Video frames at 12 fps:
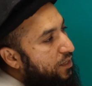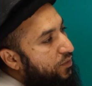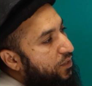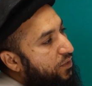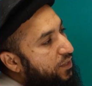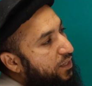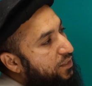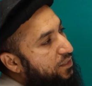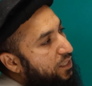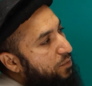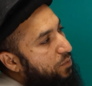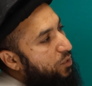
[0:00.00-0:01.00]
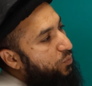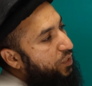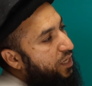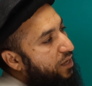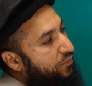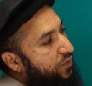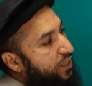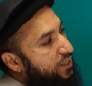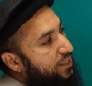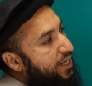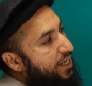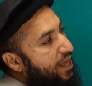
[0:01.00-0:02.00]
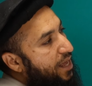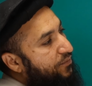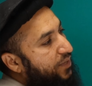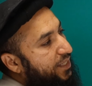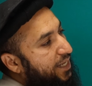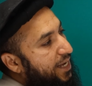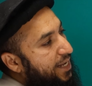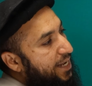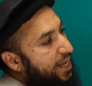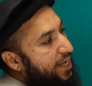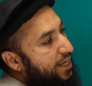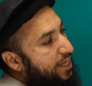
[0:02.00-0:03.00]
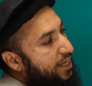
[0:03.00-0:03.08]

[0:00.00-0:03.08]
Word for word: The third syllable we have is lam fatha la.